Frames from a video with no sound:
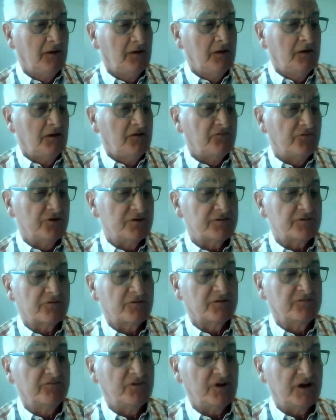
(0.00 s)
Further, it
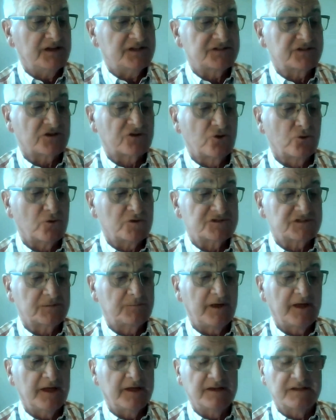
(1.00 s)
invites the courts to play
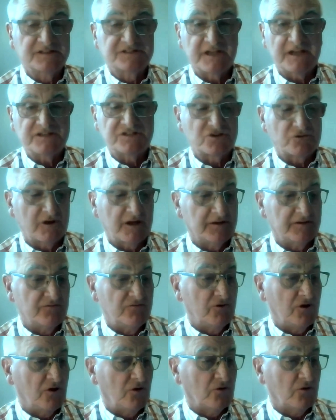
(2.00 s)
an exaggerated
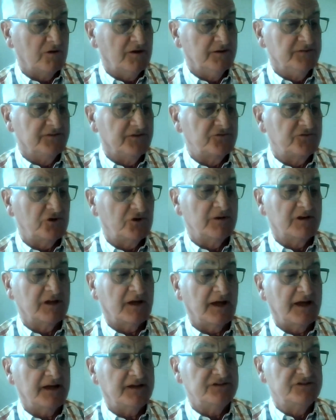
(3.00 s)
role in determining a
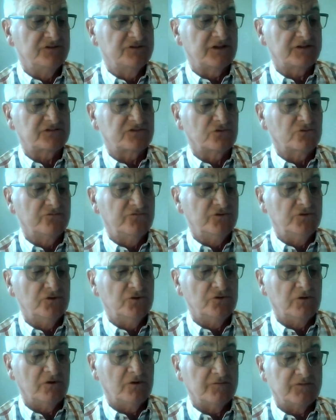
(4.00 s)
judicial view
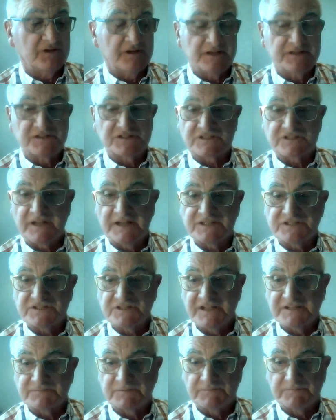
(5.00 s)
of the legislation as
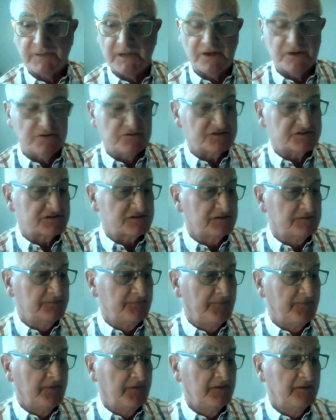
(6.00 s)
proposed.
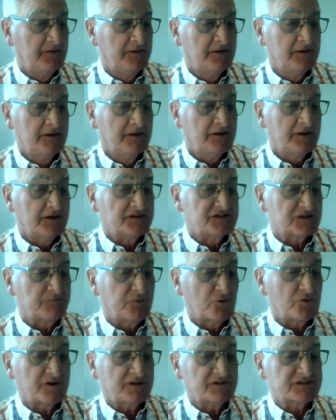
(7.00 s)
In
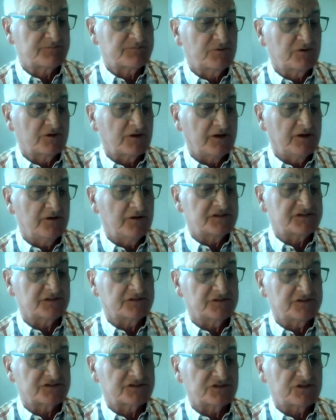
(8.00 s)
supporting this bill, I urge that
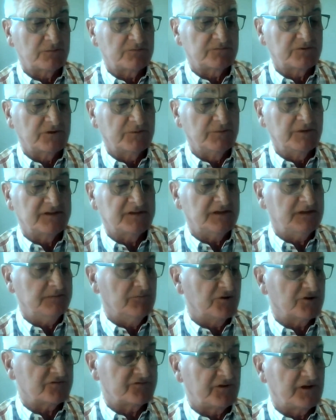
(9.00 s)
this committee
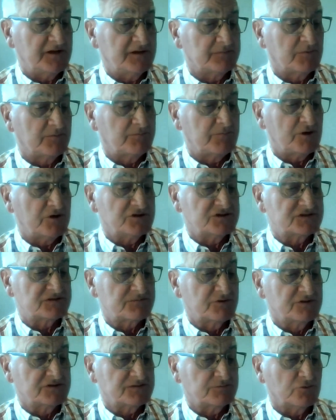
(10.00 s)
modify the proposed
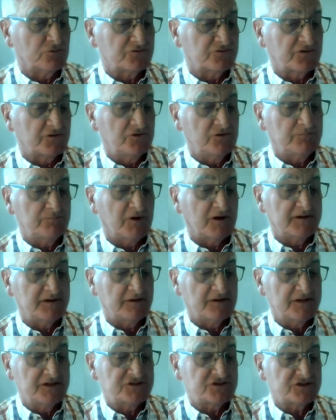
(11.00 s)
Principle 2 by
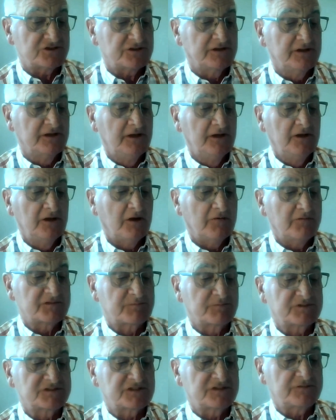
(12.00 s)
deletion of the
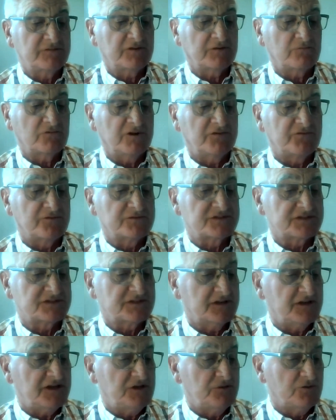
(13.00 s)
specific reference to
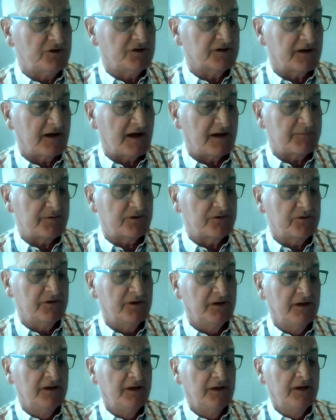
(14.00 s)
iwi and hapu
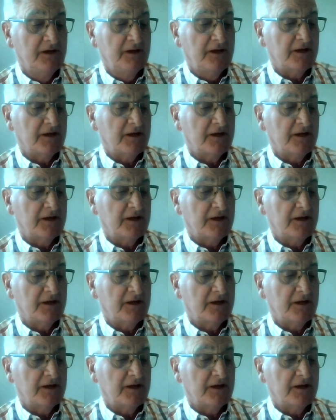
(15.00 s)
and